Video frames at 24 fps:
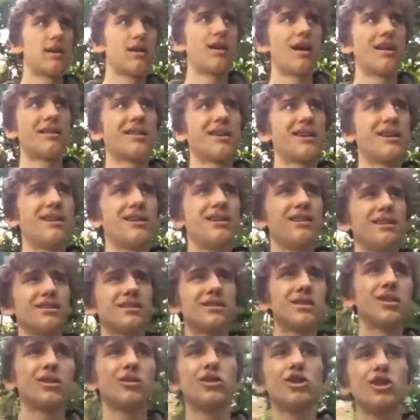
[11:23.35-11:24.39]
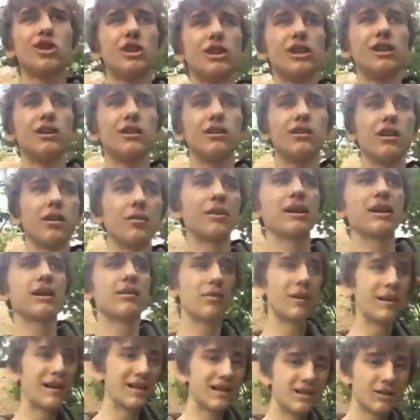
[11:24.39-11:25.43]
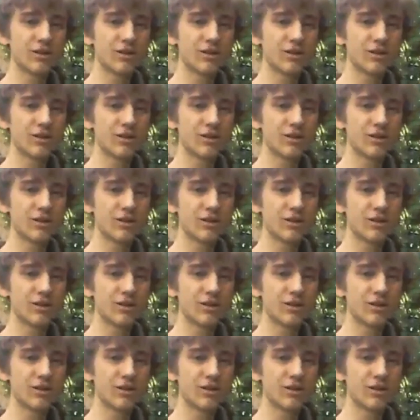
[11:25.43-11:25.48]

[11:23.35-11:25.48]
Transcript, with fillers: I think socially, I think because